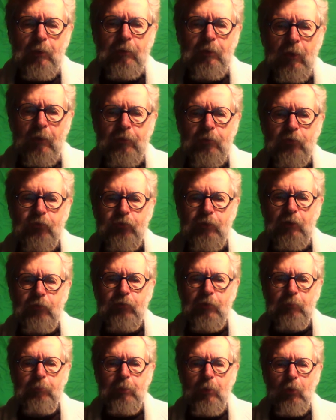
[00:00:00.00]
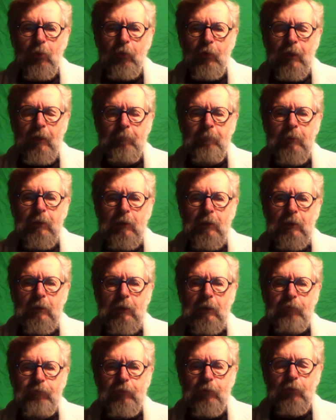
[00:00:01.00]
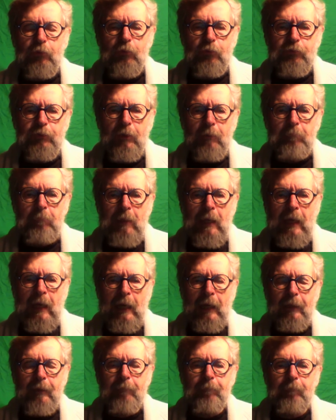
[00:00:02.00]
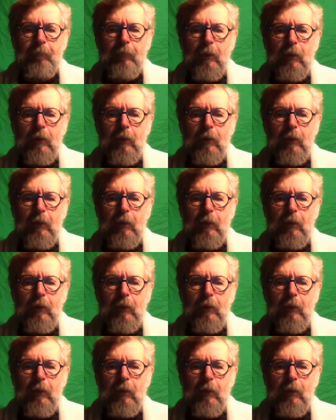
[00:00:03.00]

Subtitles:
another stitching program if you're using a Mac.